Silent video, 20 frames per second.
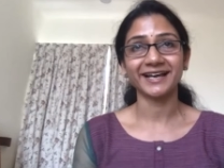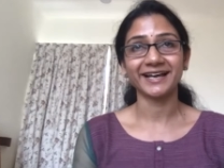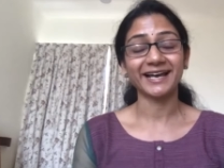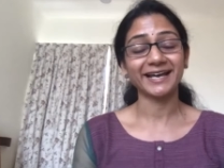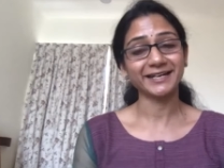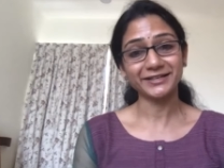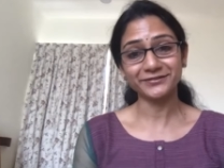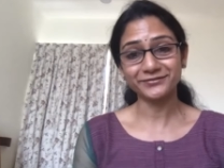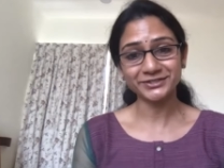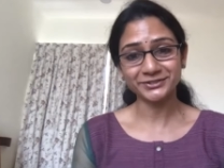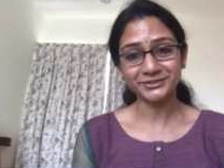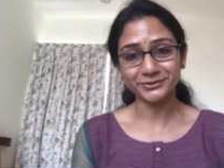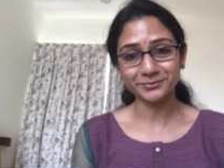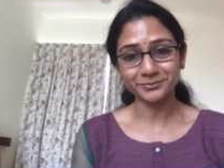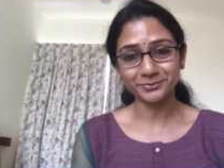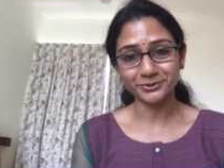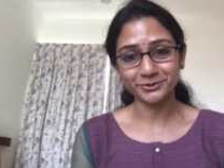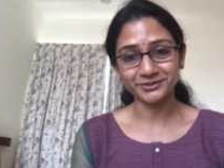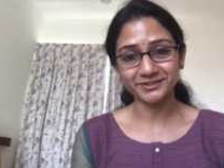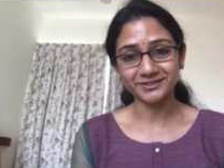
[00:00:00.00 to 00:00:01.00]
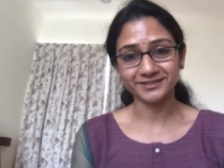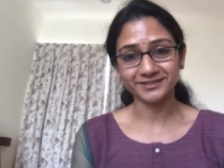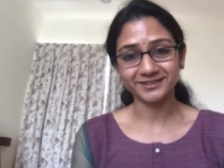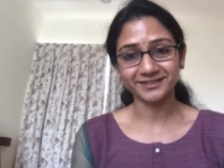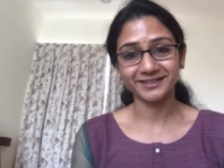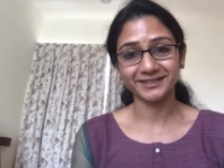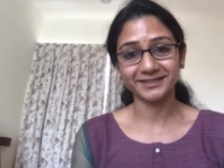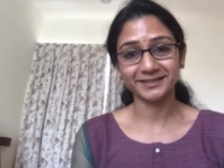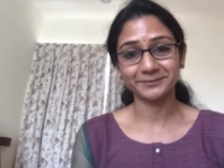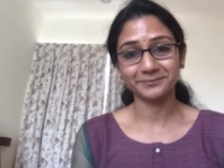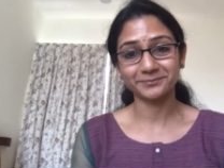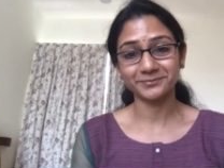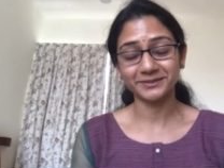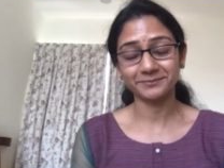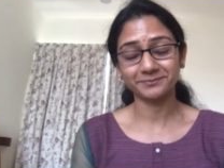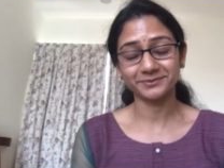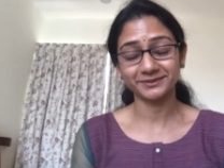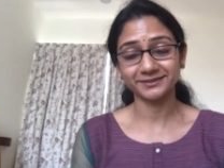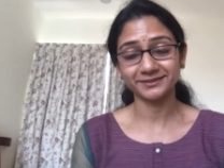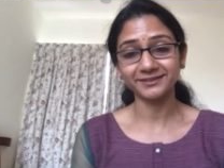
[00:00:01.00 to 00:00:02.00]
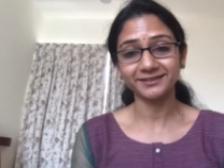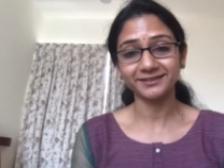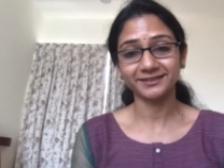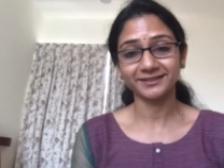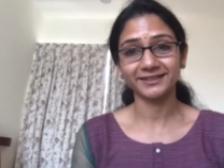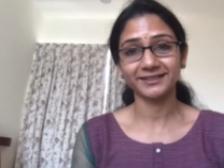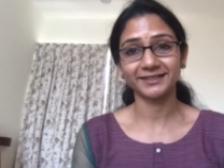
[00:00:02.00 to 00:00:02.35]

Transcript: and even remote people